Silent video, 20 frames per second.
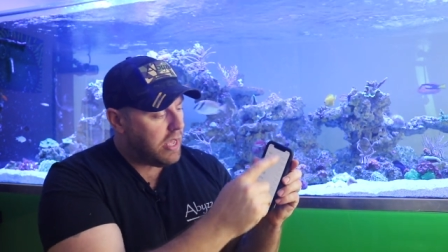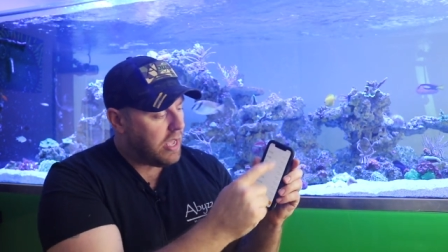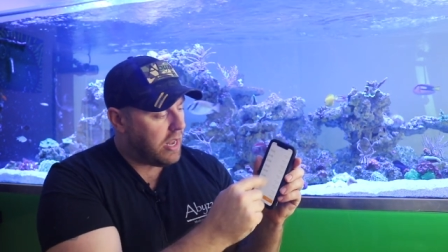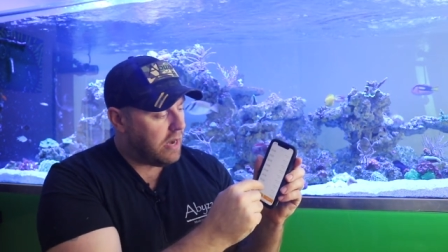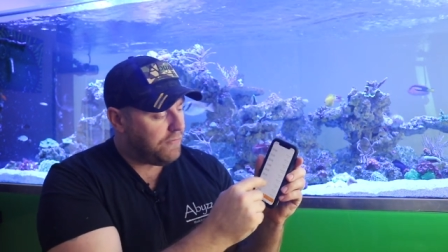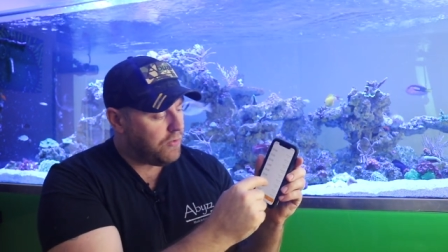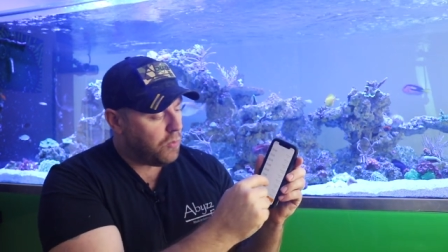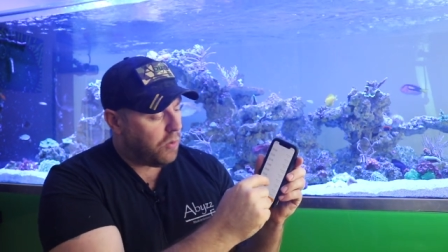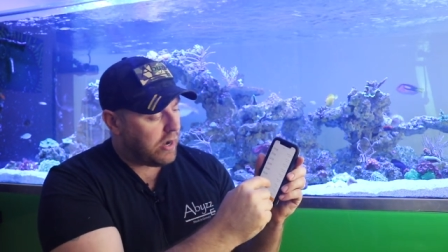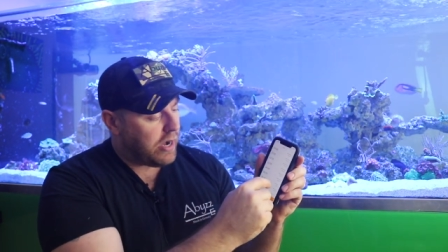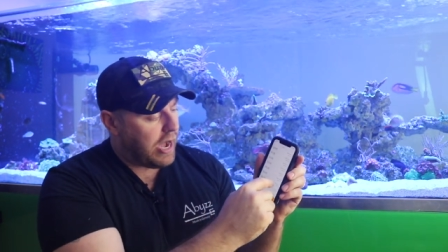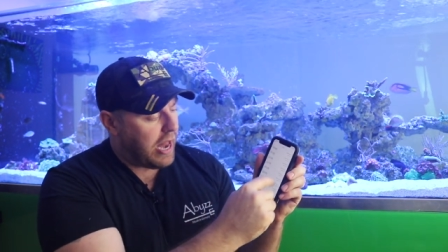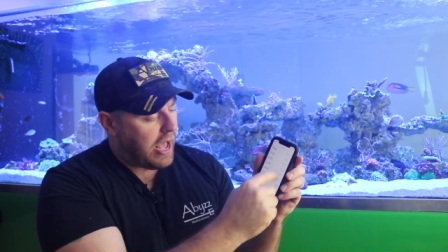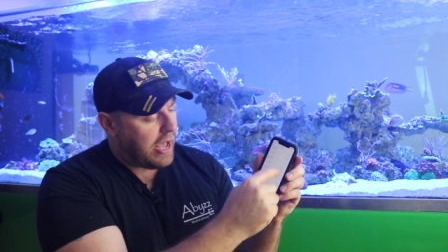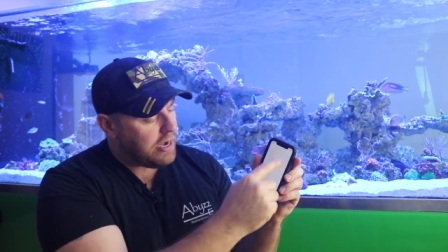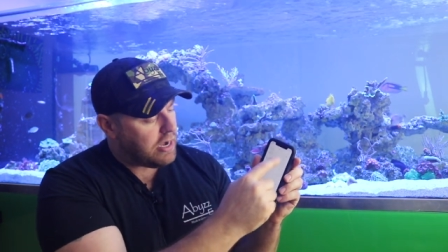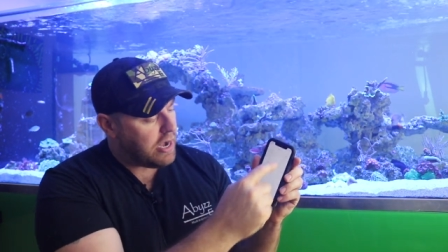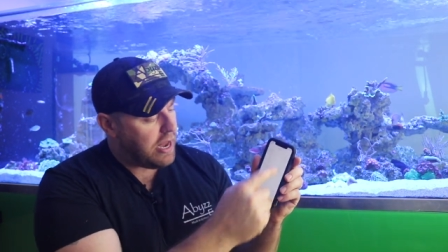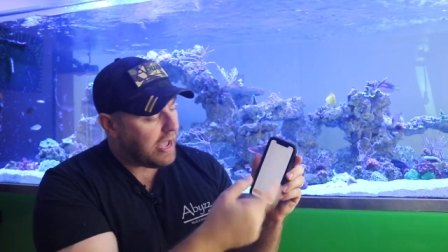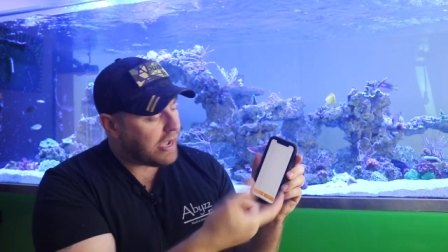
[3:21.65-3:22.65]
and if you want to
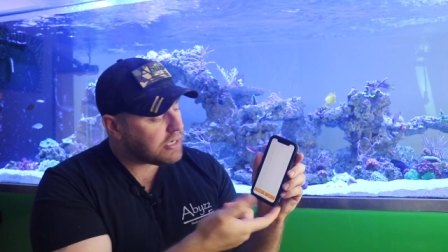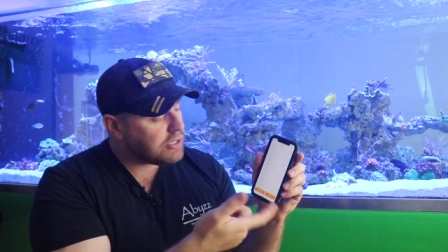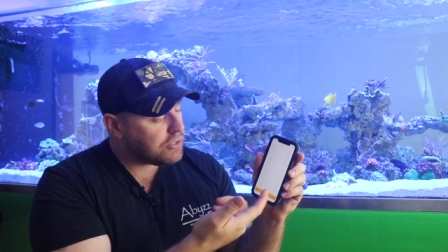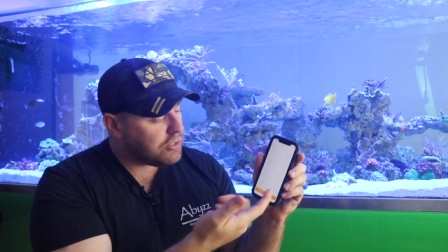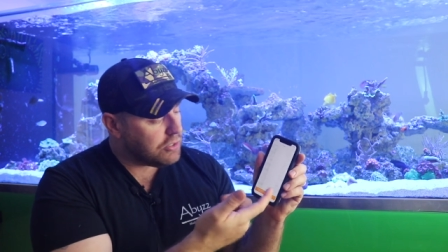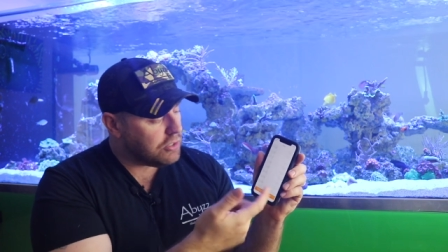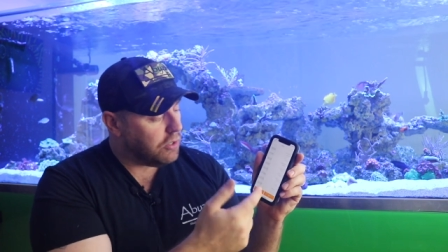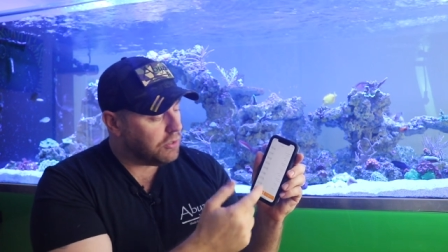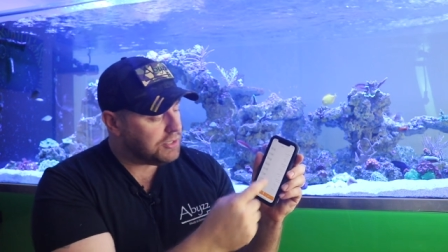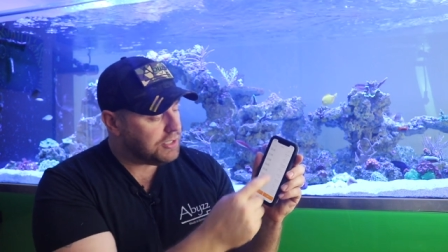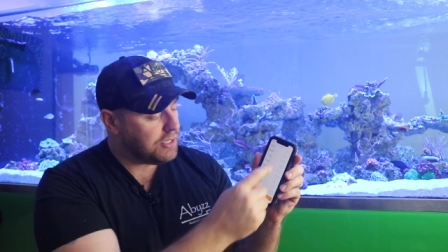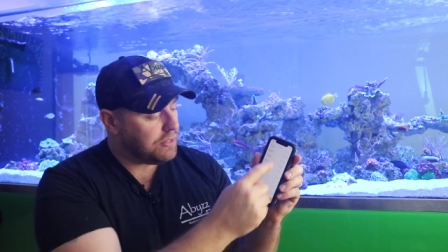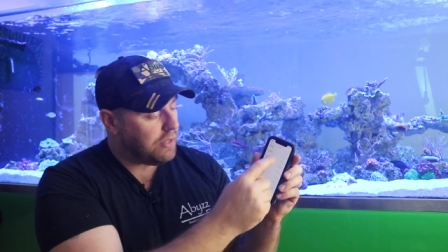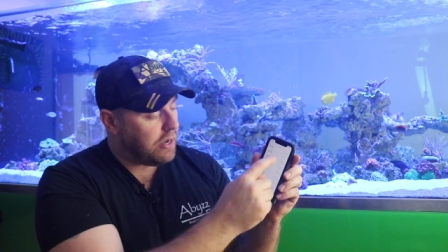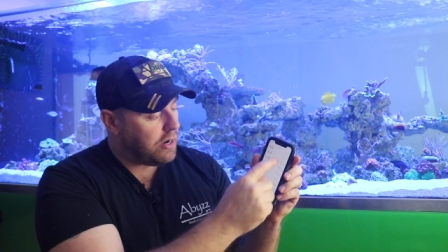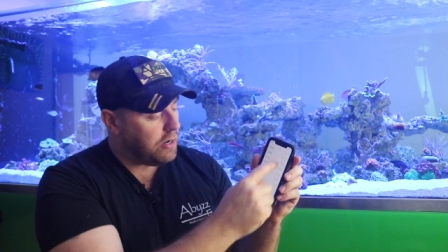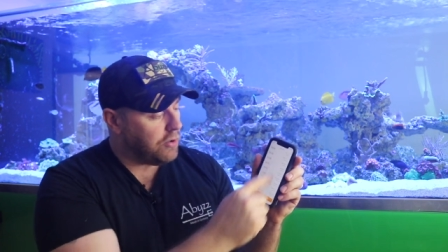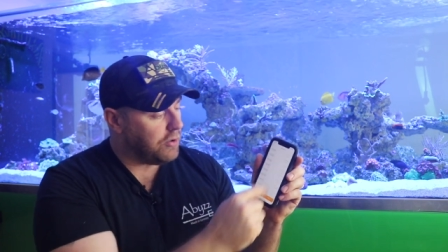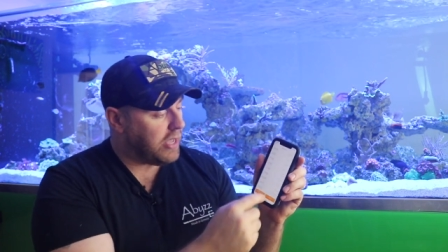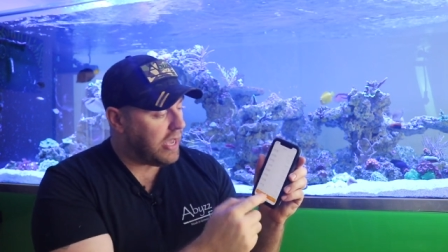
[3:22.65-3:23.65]
add an extra dose in
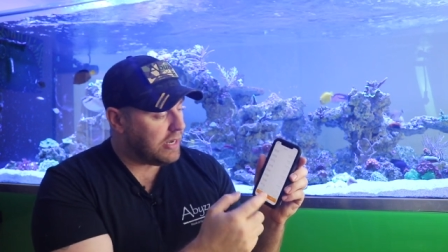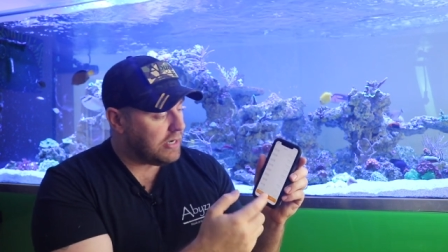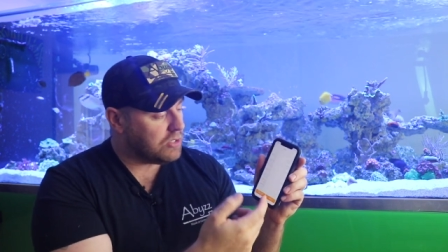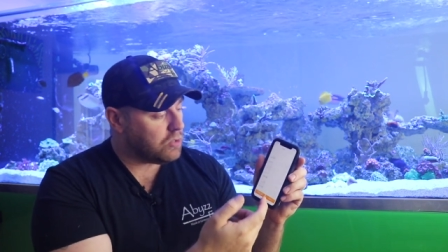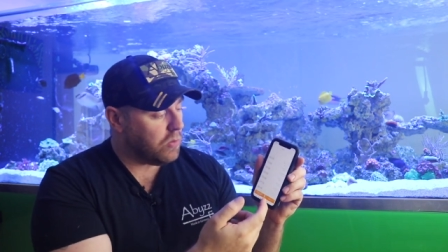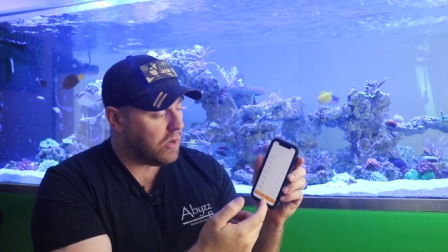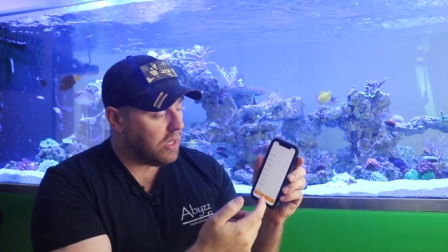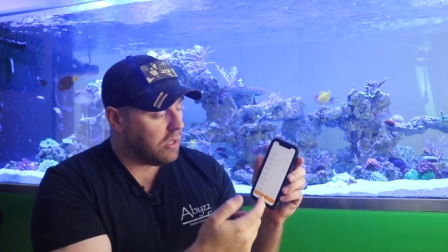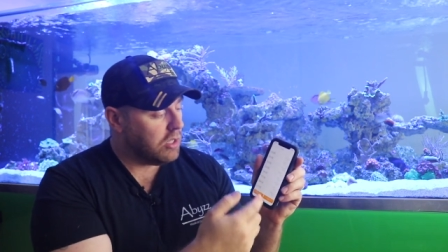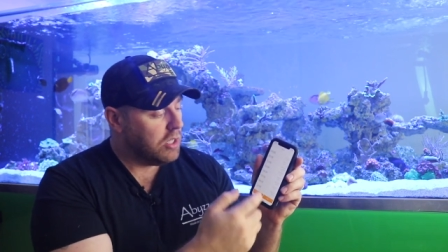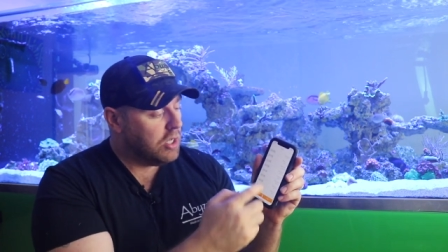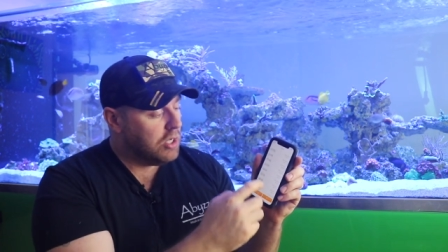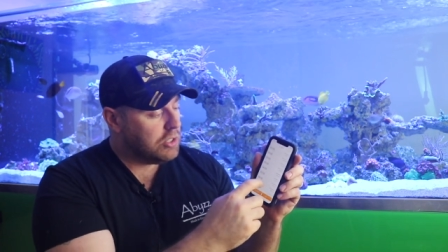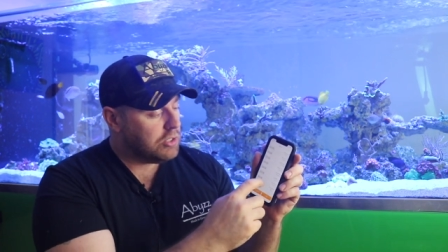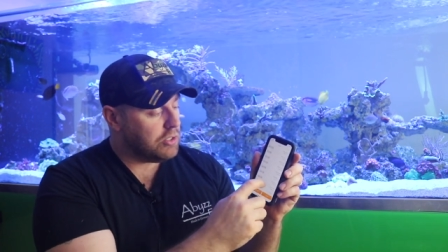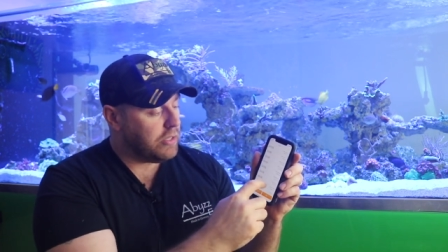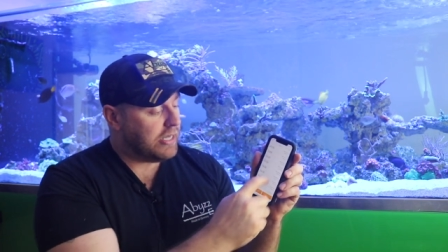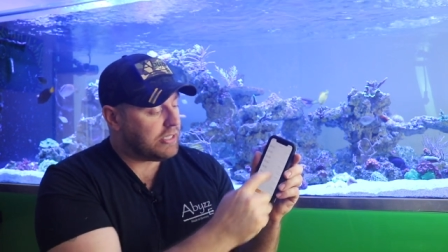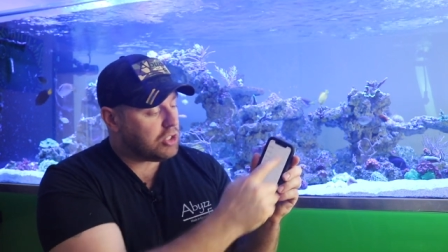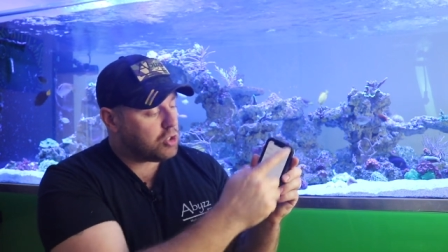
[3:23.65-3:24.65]
there you can as well
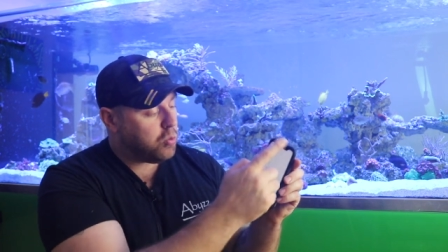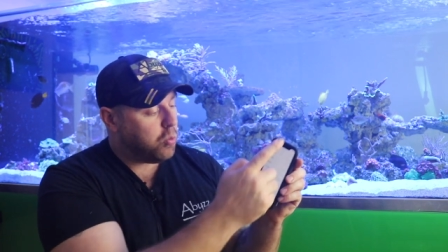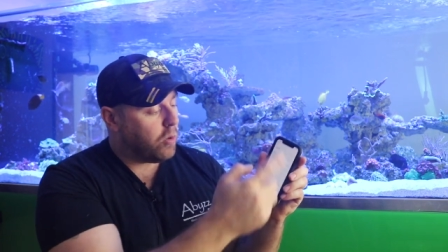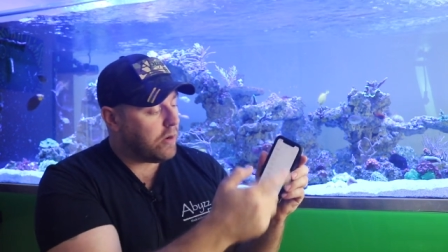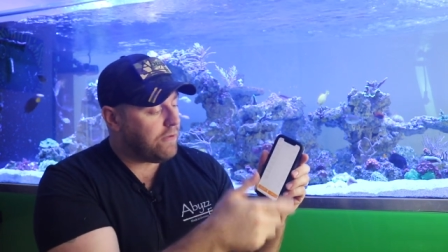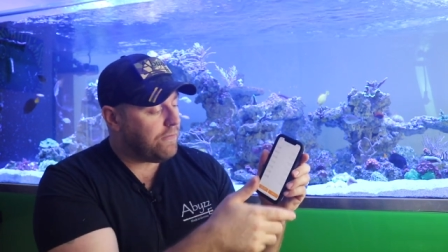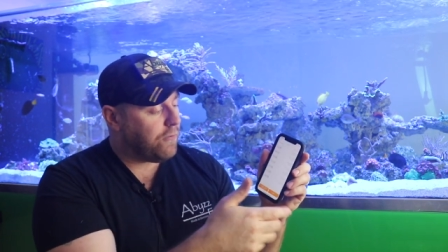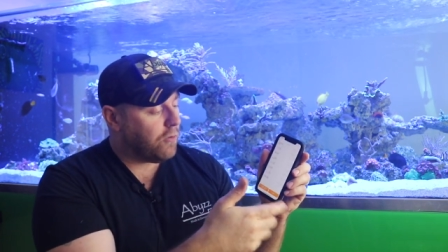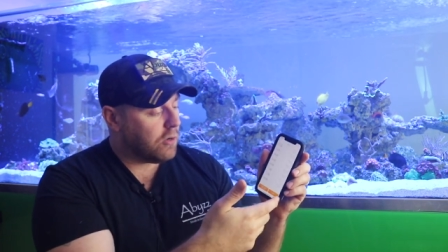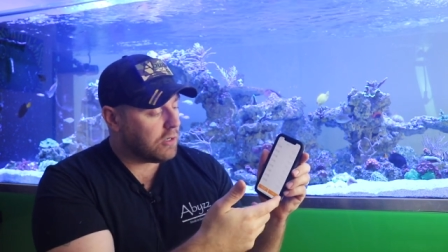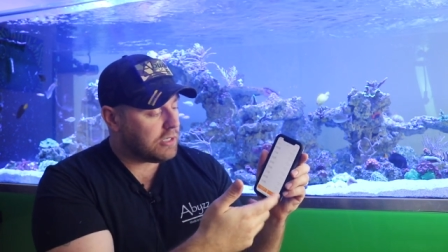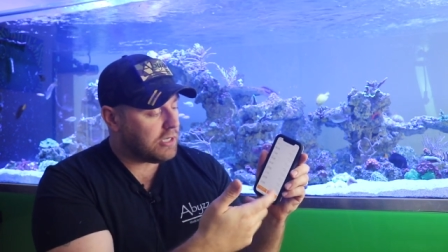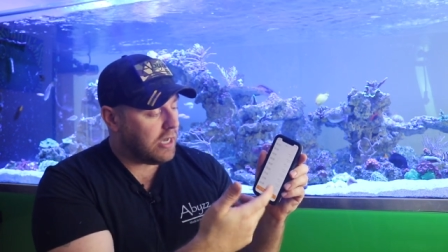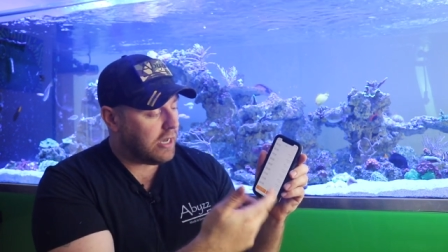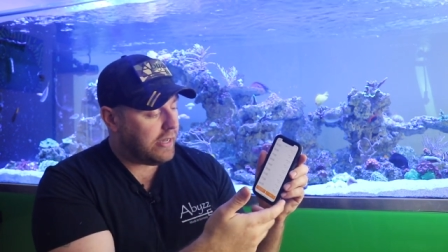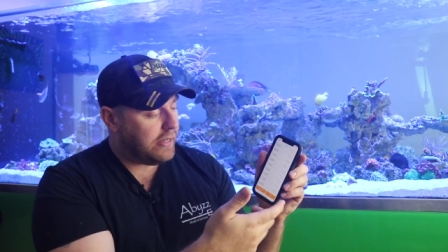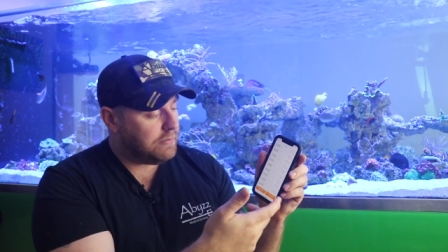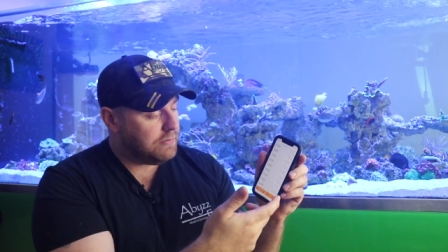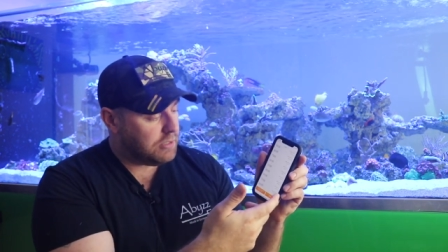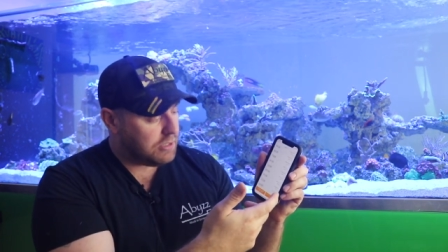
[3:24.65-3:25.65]
so that's 24
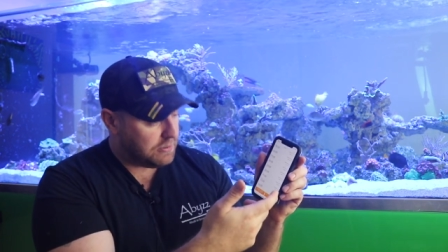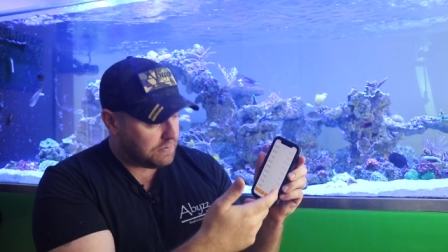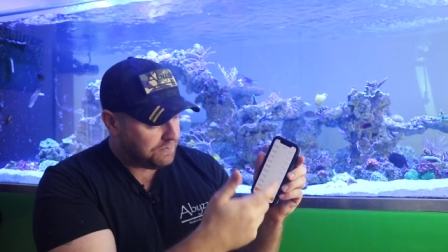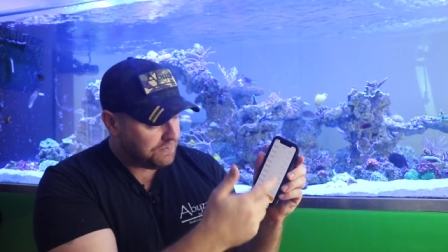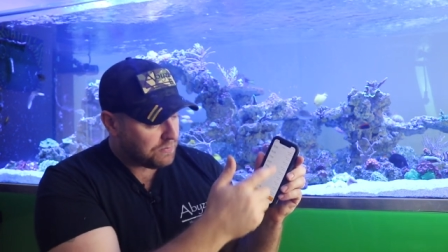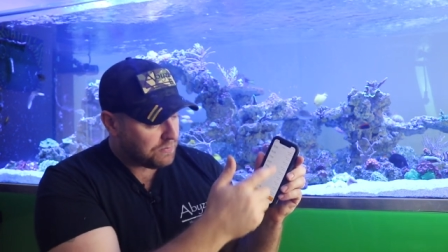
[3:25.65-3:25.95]
times